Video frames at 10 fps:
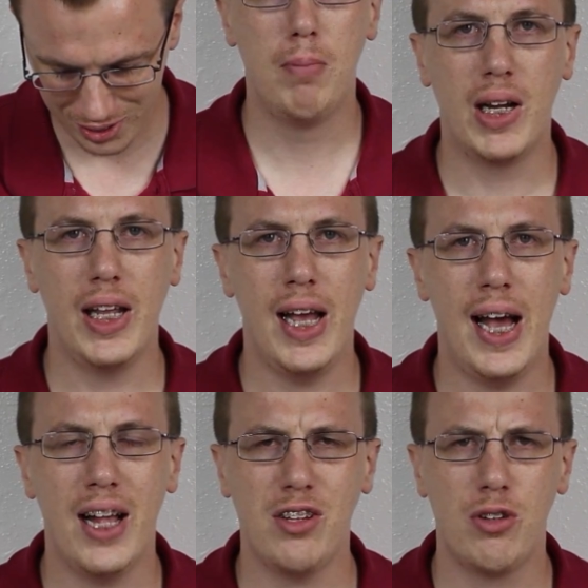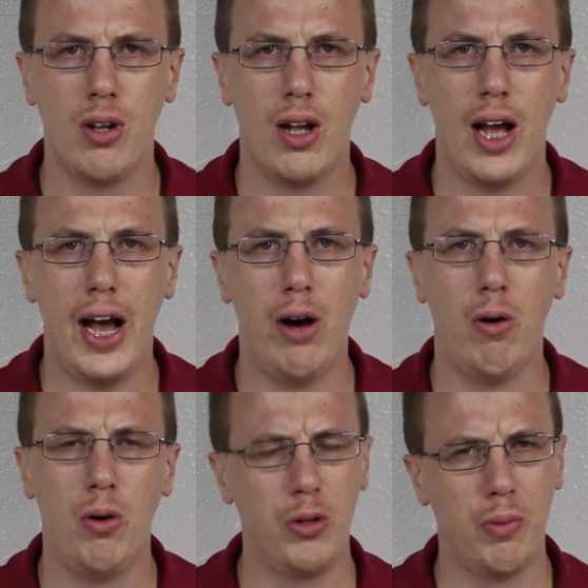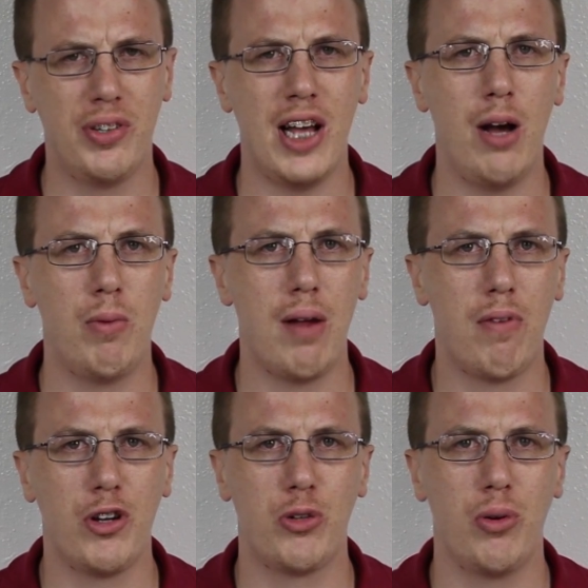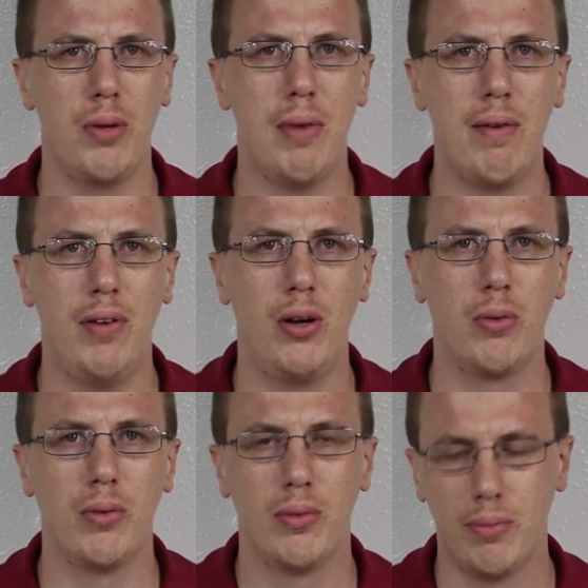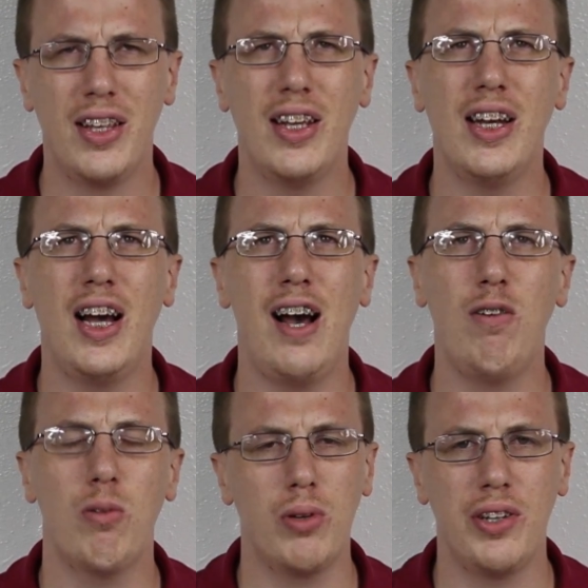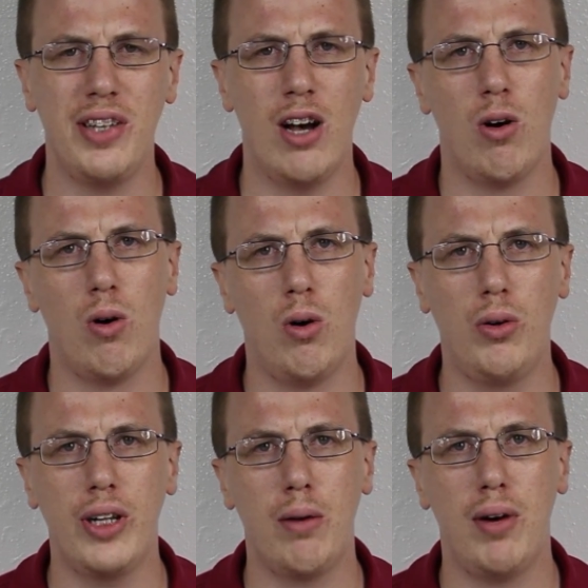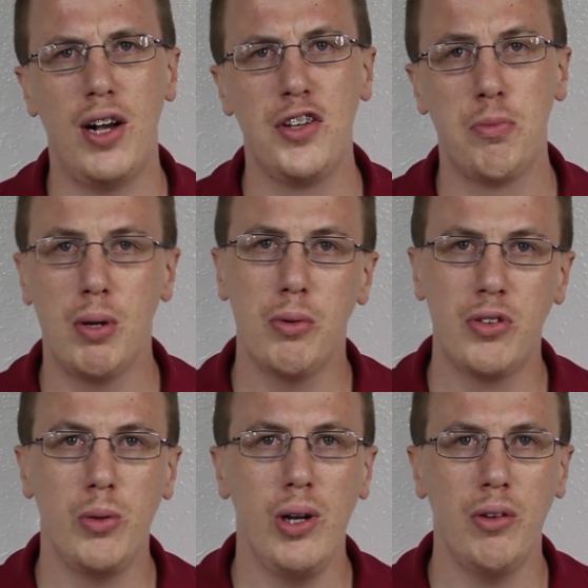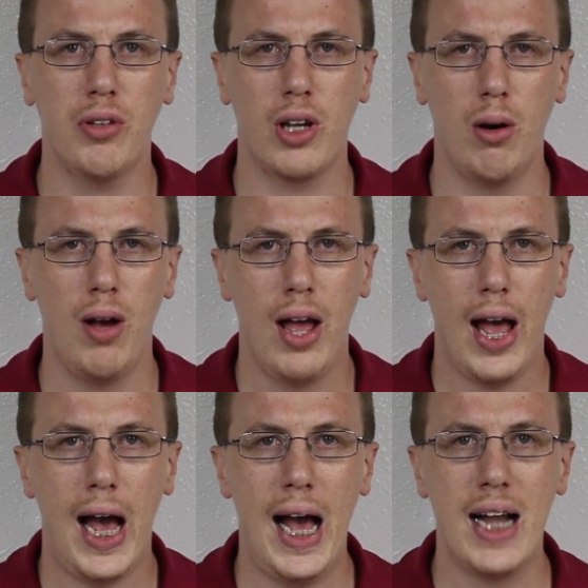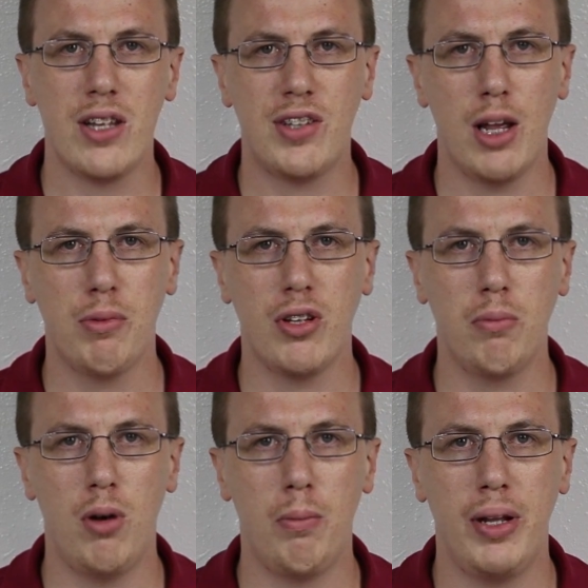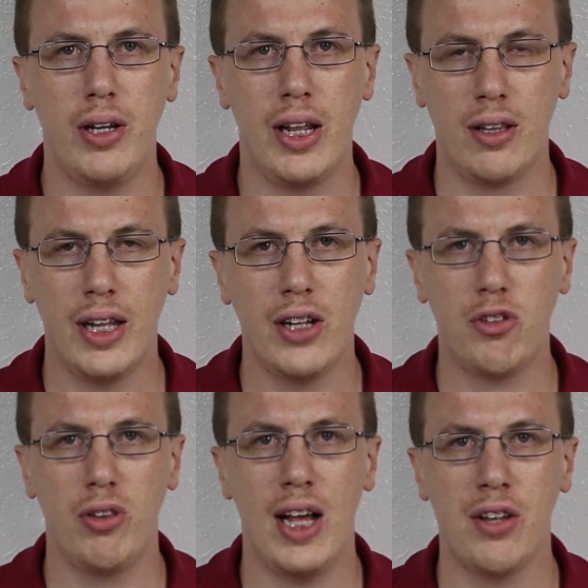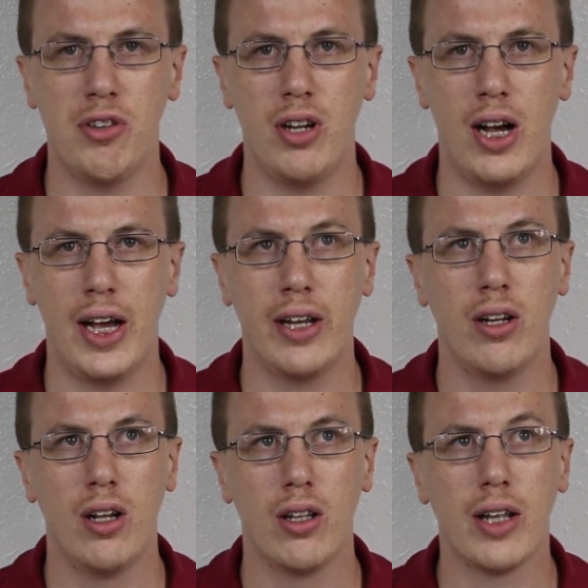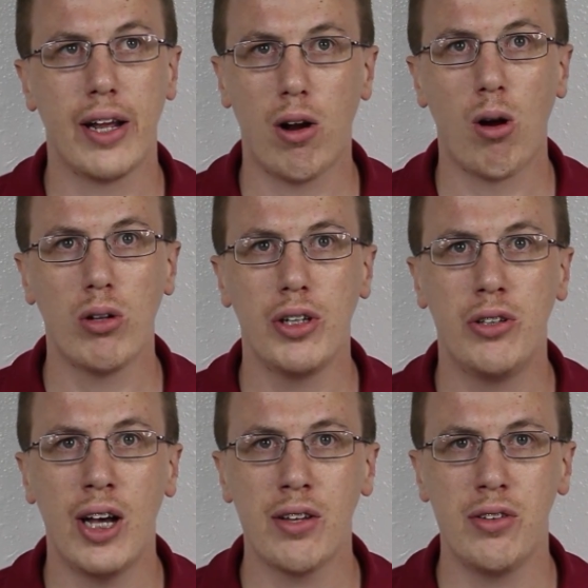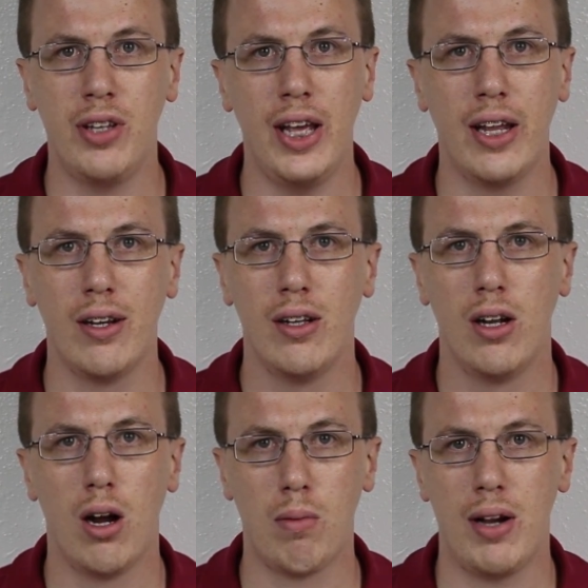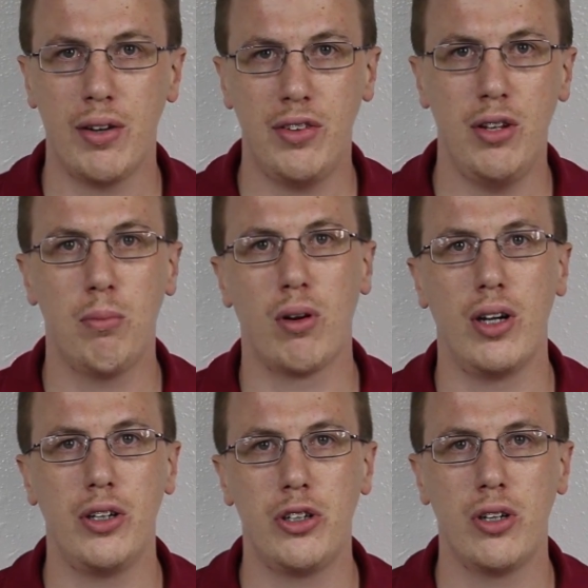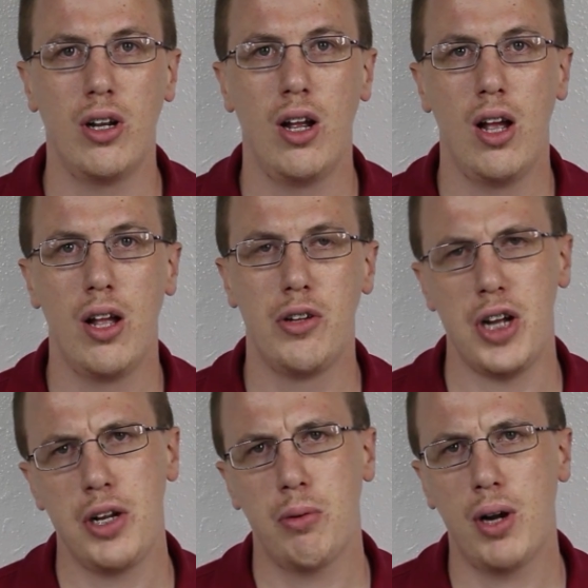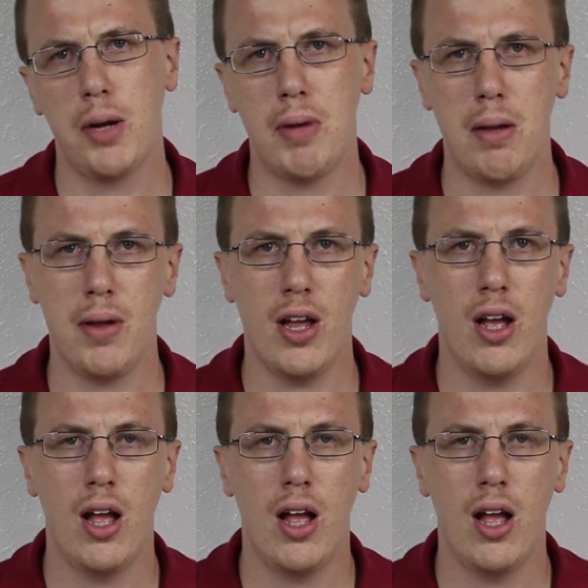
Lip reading: But he asked, how old was I when I first rooted my phone? Nah, I won't really say how old I was, but it was 2 years ago. I had the Samsung moment in late 2009, like early 2010, around December-ish. January maybe.